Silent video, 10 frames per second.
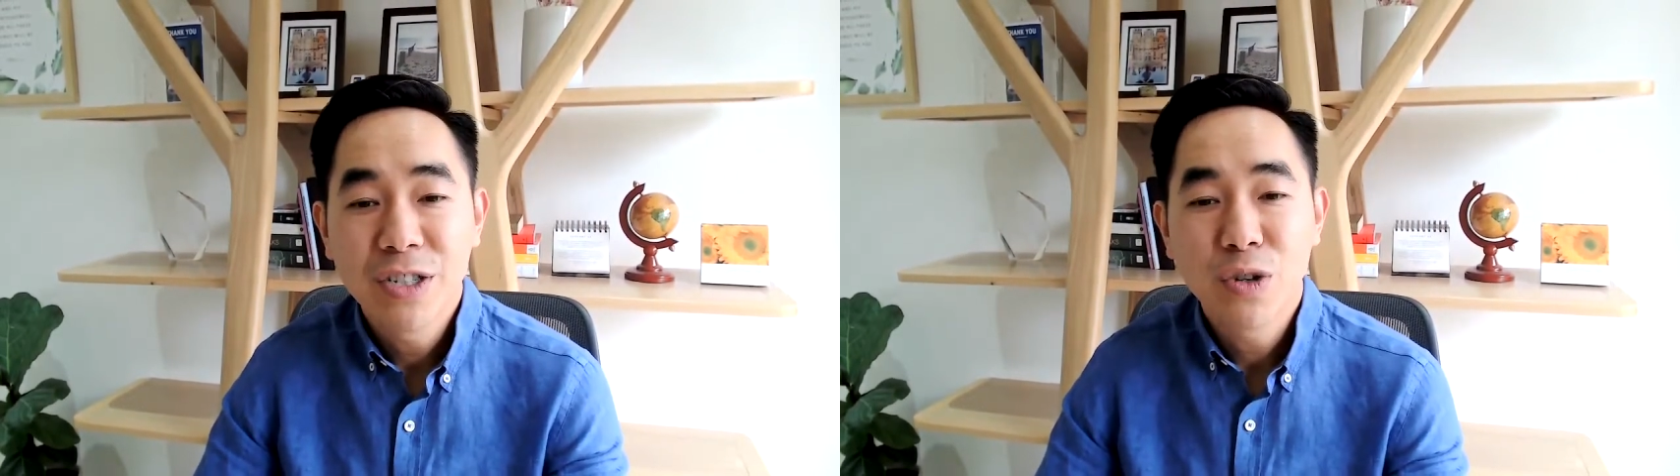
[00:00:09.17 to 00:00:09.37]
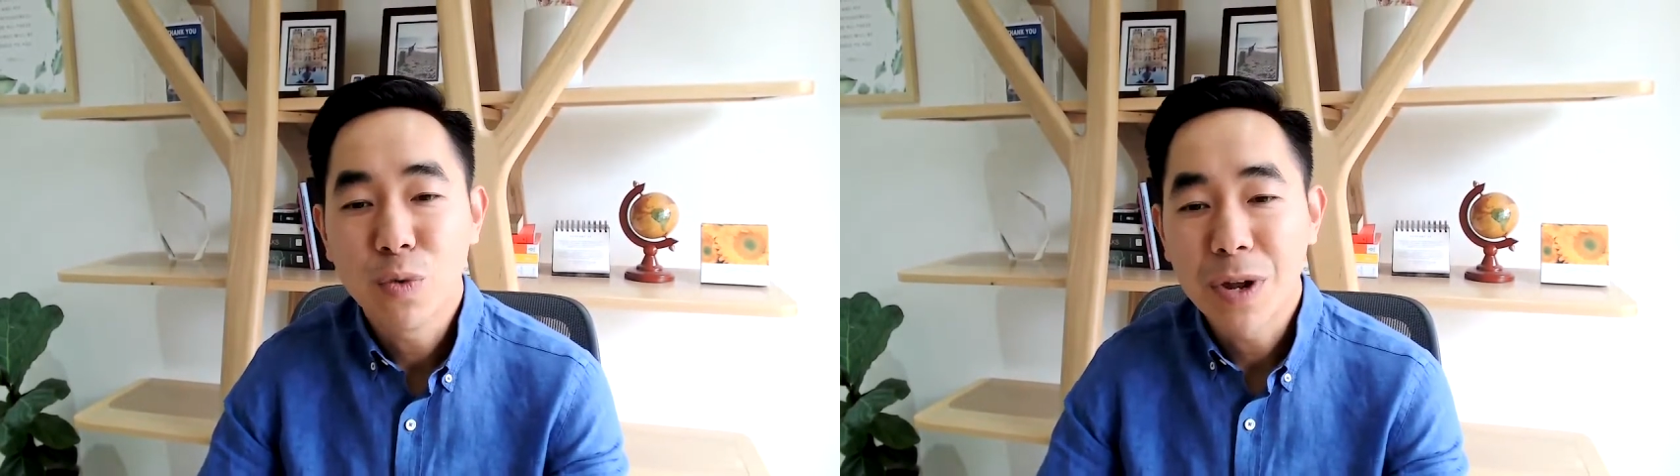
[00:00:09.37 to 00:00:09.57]

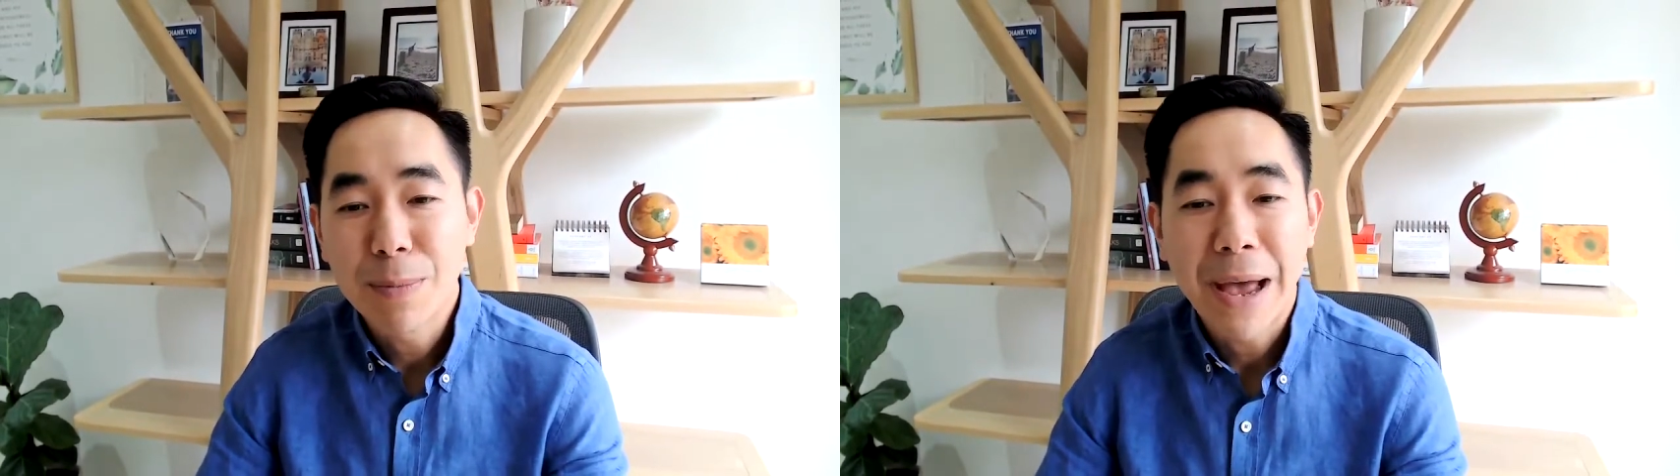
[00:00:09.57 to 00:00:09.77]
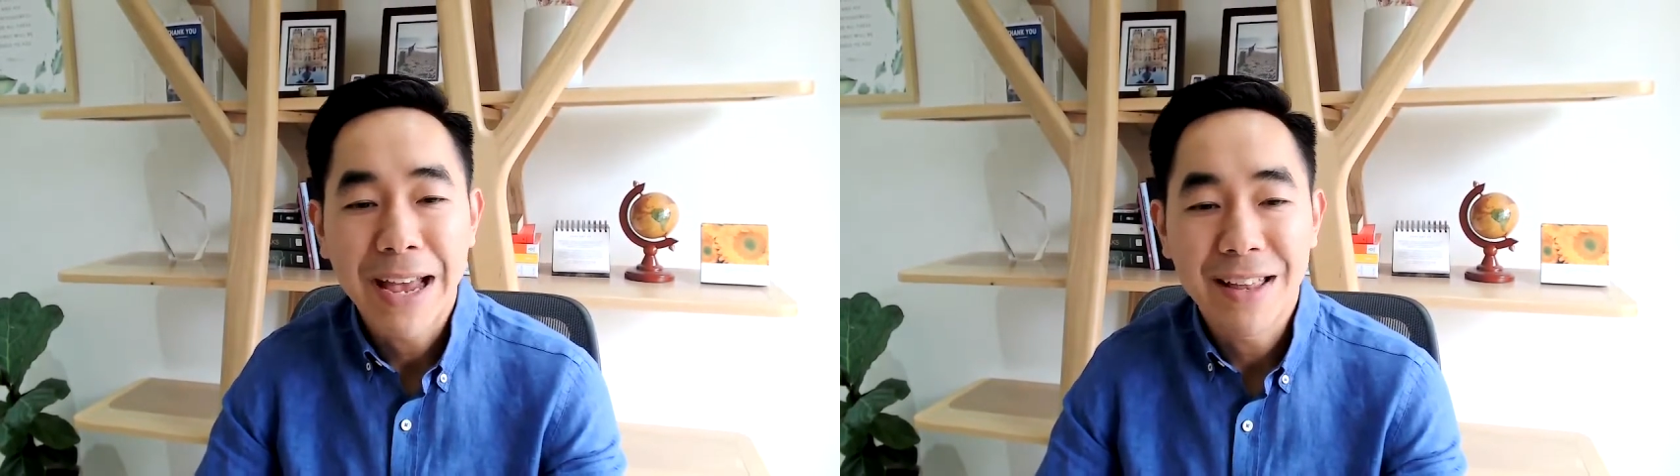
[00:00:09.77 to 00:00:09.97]
to
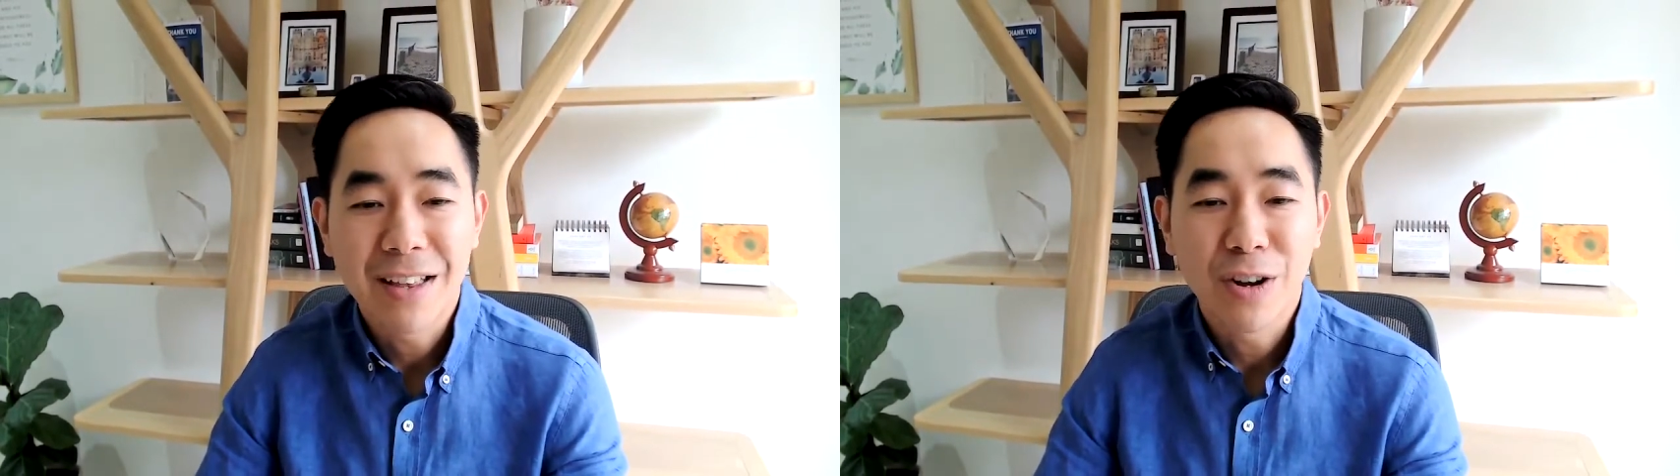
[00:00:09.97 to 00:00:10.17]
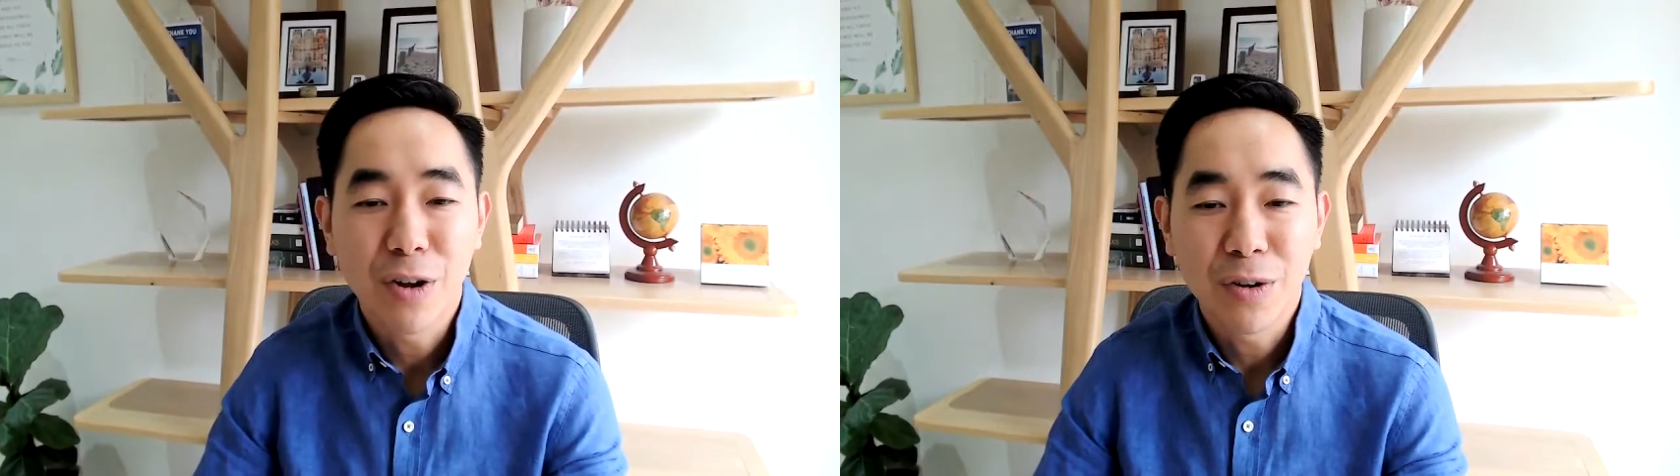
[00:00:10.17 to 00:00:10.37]
repay
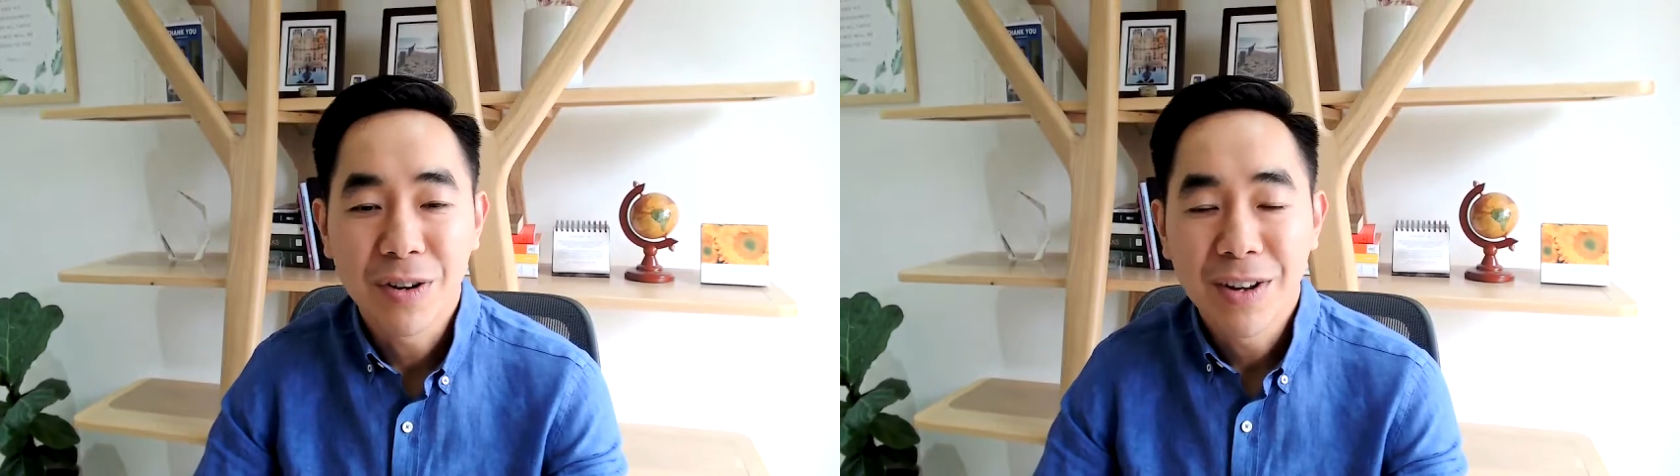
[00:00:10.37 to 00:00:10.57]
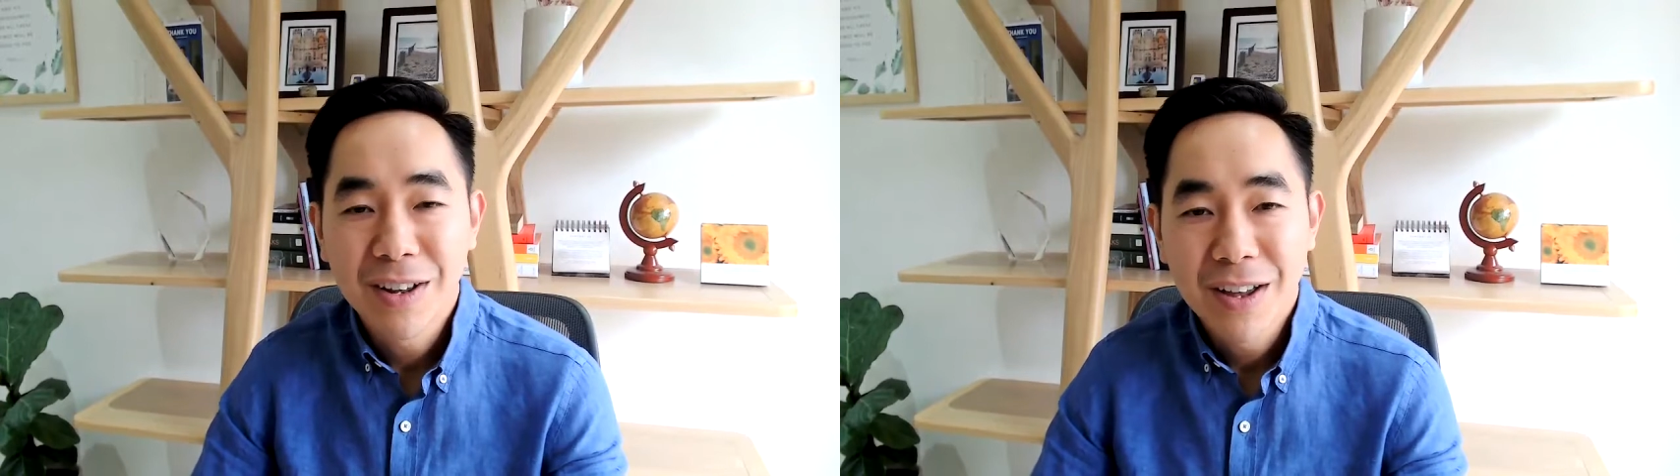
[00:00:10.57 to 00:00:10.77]
the loan,